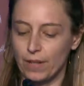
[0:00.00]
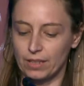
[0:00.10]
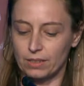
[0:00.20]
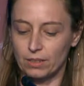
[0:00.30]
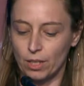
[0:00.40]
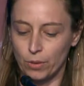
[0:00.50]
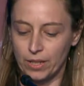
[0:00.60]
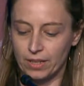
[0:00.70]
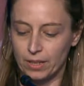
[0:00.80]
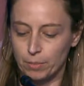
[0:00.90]
affect
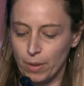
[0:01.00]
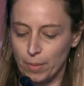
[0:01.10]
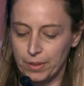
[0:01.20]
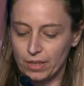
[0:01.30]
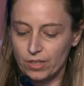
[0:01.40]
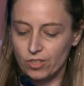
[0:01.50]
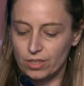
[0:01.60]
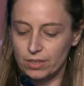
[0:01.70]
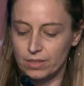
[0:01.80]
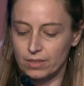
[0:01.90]
low-income
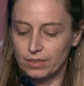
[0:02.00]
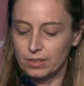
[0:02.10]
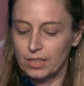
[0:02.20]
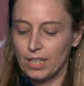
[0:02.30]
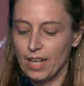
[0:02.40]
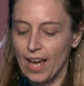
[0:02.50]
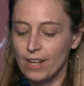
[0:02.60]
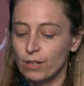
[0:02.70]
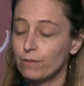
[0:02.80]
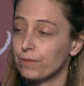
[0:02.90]
populations.
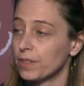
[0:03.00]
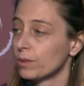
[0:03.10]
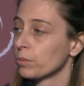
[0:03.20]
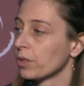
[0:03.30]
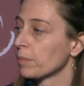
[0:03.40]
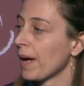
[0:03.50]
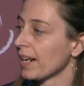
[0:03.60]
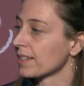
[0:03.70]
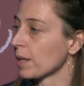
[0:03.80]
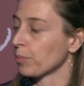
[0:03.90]
And our fieldwork
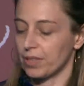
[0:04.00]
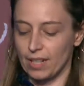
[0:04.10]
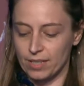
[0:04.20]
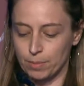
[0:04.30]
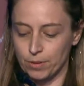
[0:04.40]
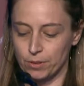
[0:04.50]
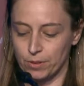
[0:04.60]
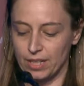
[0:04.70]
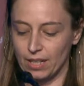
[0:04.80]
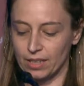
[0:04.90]
backed up what the experts
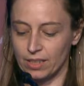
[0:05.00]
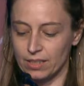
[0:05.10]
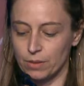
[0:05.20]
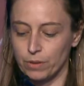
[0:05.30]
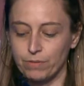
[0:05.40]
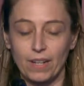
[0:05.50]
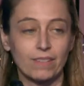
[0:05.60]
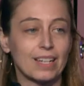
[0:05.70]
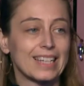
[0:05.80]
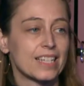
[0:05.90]
were telling us. We
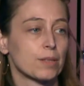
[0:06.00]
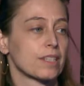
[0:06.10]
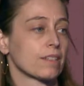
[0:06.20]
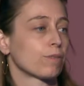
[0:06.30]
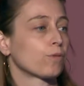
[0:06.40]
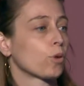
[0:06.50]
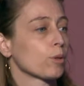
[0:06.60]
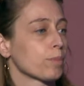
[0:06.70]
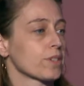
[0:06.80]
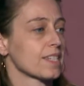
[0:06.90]
found that less than
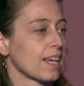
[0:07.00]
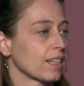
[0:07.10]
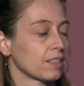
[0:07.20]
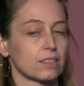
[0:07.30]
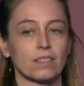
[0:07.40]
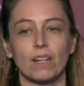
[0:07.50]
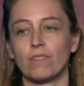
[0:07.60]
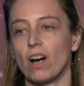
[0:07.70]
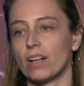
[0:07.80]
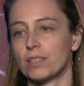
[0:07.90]
4%
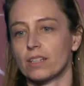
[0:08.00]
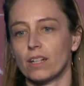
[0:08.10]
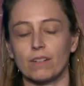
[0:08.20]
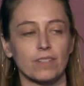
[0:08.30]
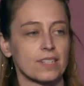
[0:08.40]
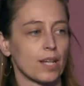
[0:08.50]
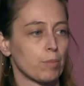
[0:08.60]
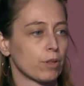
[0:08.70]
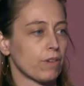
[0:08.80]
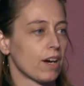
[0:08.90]
of a
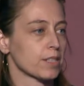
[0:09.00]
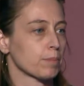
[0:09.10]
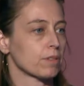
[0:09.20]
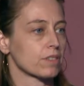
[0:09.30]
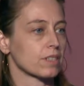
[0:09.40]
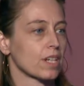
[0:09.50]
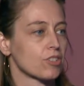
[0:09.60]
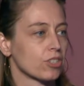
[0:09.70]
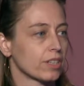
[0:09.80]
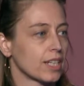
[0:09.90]
sample of hospitals in
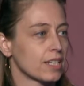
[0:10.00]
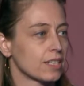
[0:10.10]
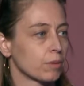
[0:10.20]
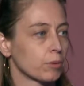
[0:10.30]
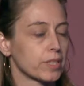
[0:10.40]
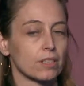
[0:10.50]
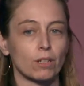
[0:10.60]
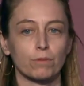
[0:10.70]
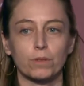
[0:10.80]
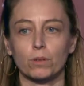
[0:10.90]
Nigeria and India where we did
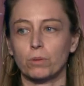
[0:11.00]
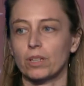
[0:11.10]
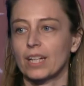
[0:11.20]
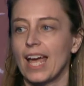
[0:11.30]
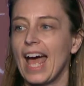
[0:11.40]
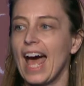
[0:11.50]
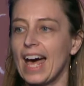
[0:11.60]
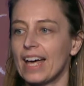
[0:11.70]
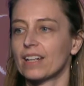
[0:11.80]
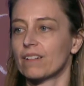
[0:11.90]
our fieldwork
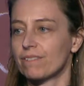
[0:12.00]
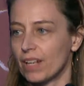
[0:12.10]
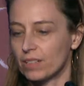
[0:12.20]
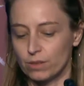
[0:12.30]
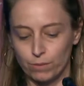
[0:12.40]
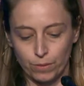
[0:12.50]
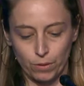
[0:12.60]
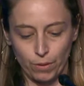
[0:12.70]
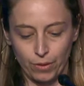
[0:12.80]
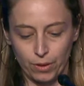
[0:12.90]
had effective
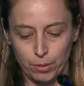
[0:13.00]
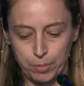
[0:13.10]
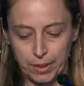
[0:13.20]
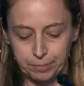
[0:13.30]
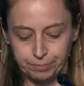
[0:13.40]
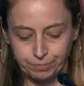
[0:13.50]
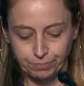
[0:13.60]
phototherapy.